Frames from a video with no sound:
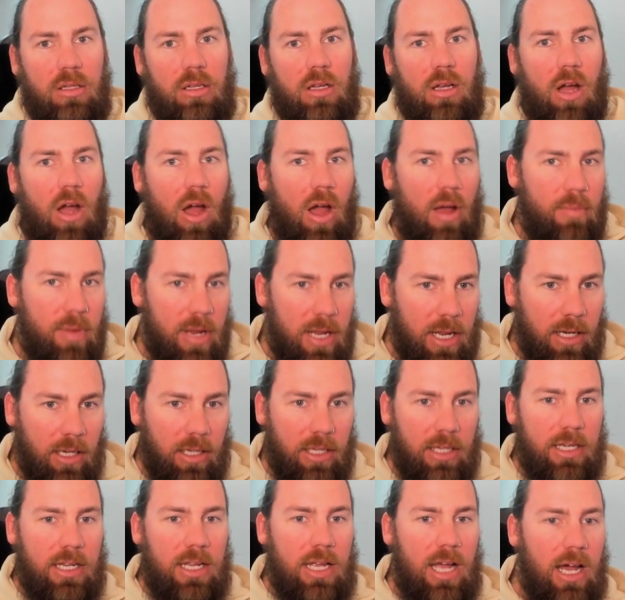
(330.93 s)
I'm
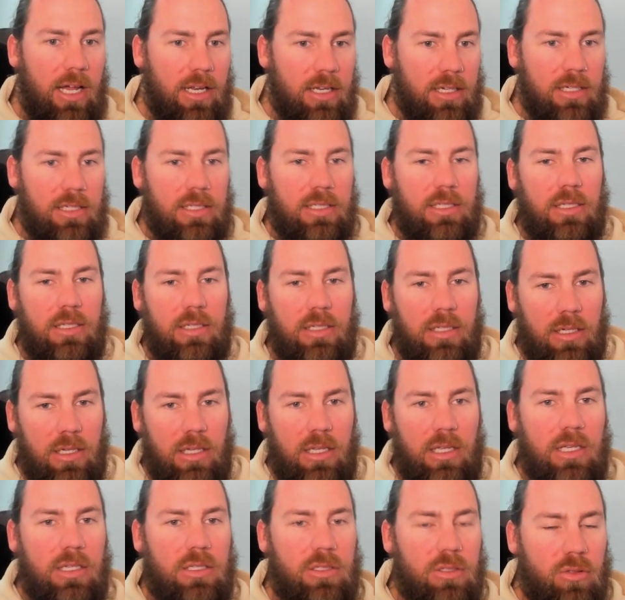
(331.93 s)
healing the others.
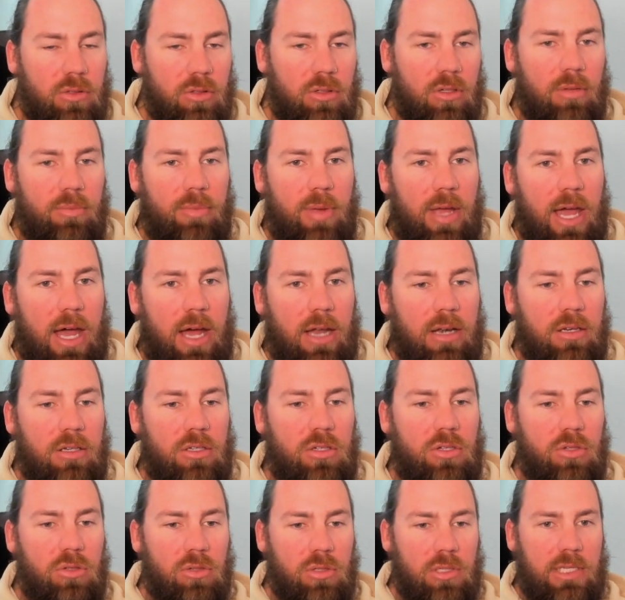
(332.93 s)
It's all about
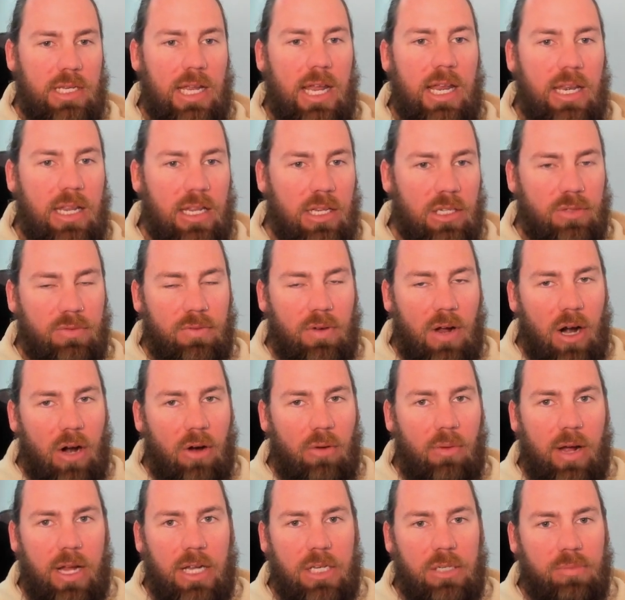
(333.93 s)
you standing as far
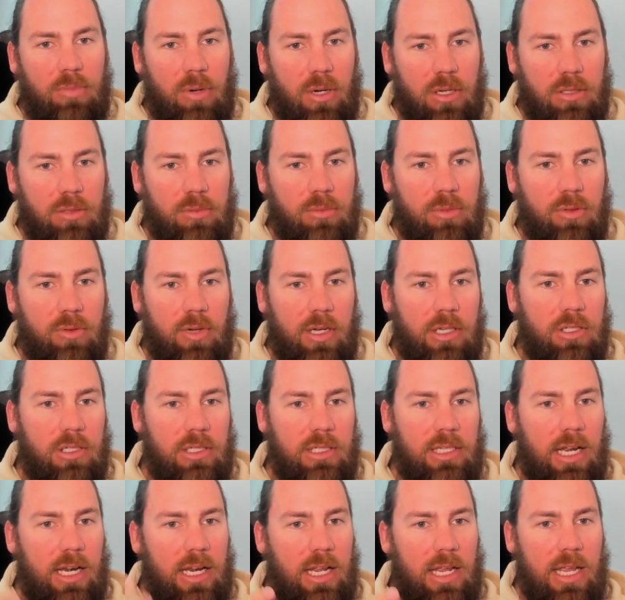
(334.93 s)
away as possible and
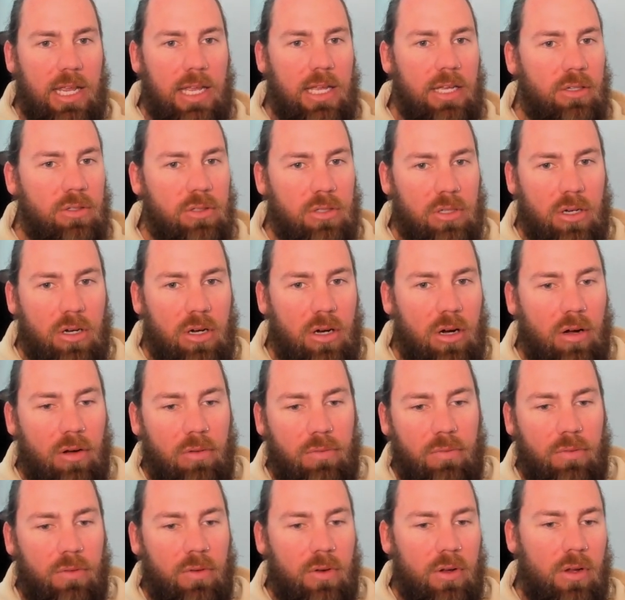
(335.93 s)
just getting heals
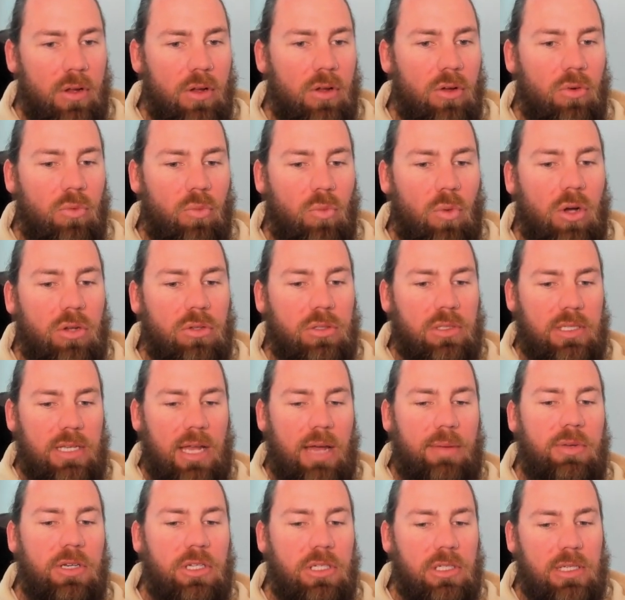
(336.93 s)
off whilst
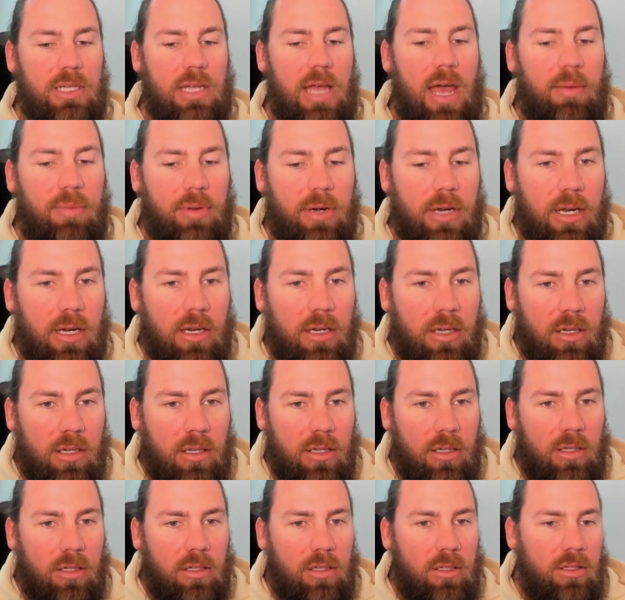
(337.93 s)
damage is happening.
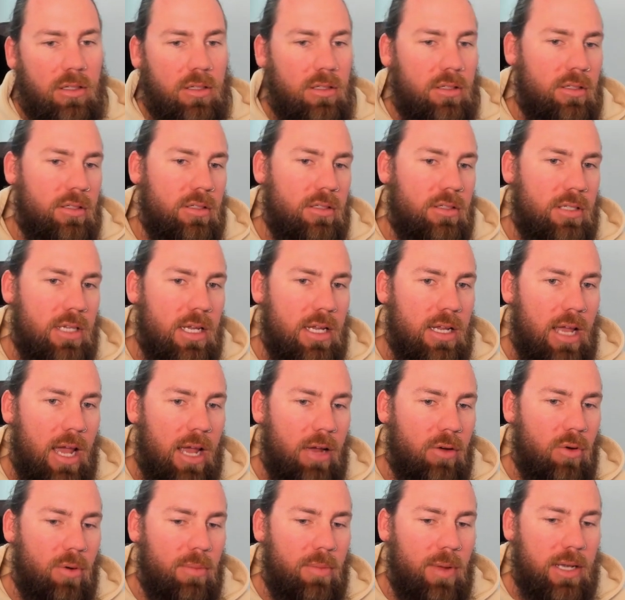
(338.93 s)
See,
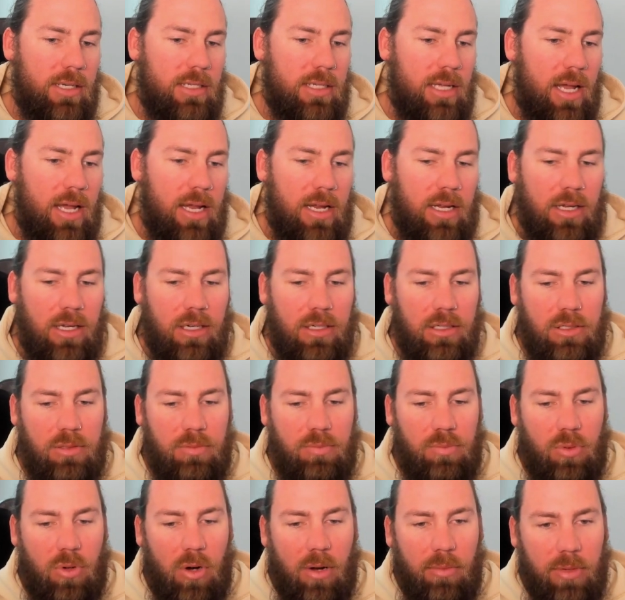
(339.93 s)
Aguamante, it's
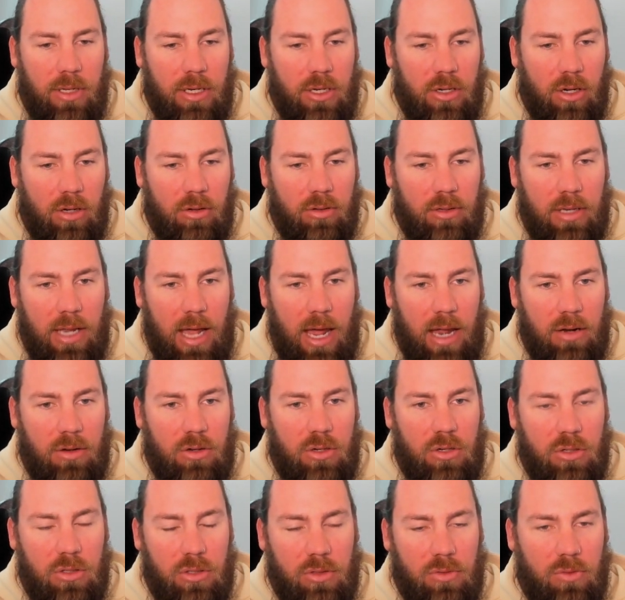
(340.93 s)
probably not that
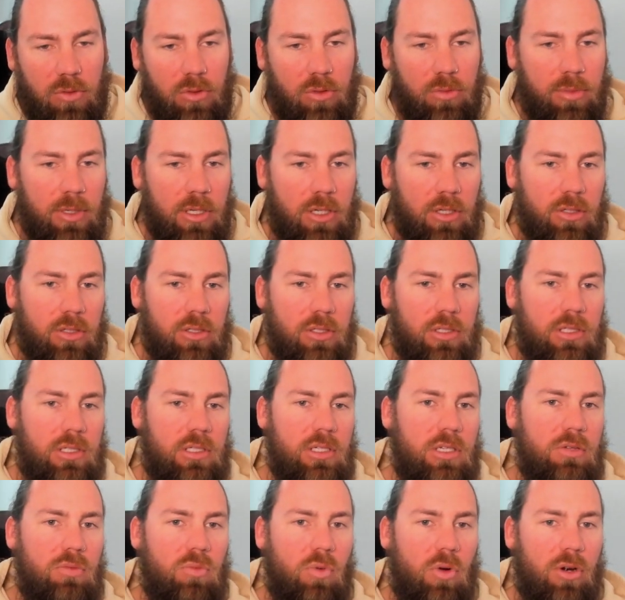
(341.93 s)
useful because
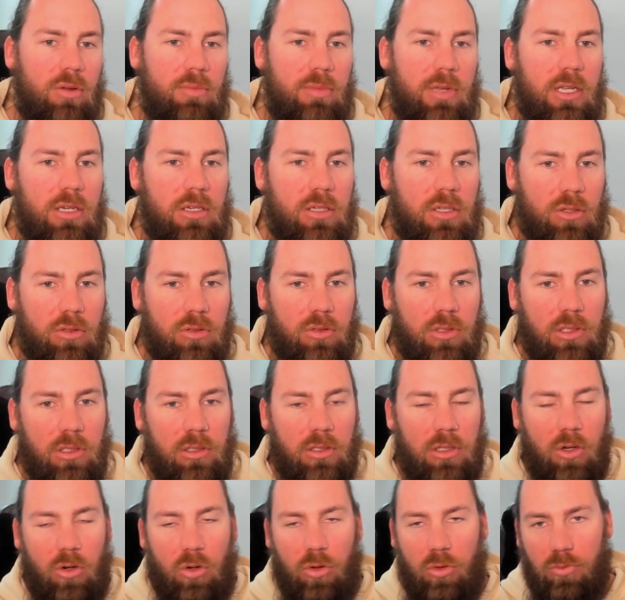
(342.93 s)
you want to be
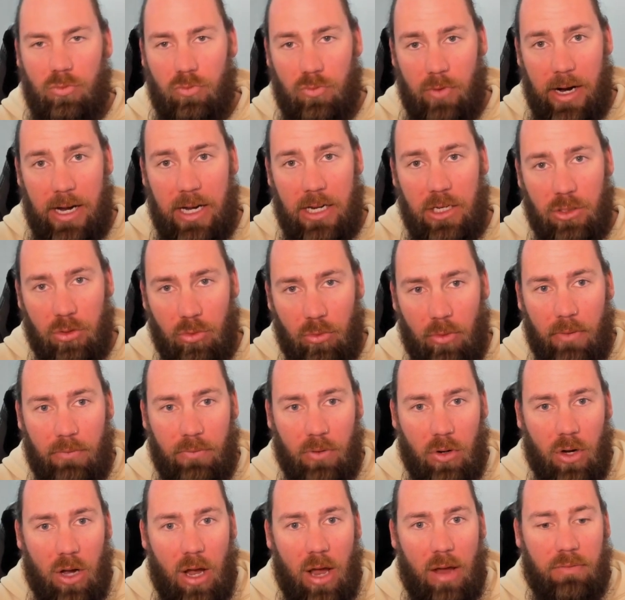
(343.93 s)
doing or ready to
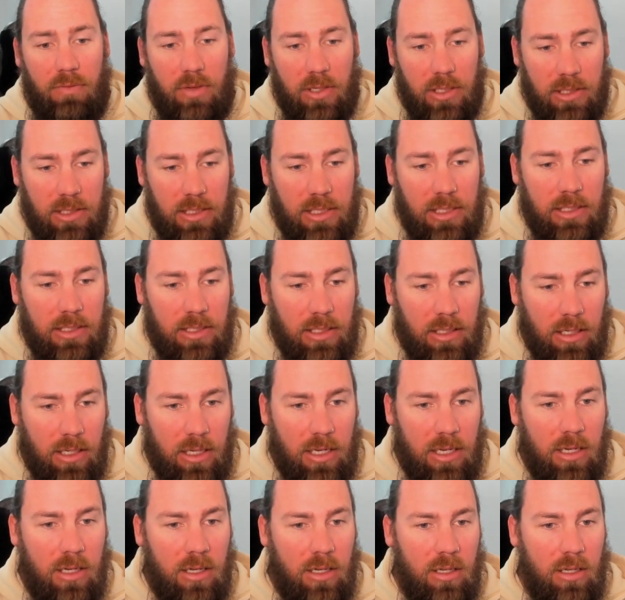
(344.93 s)
revive consistently.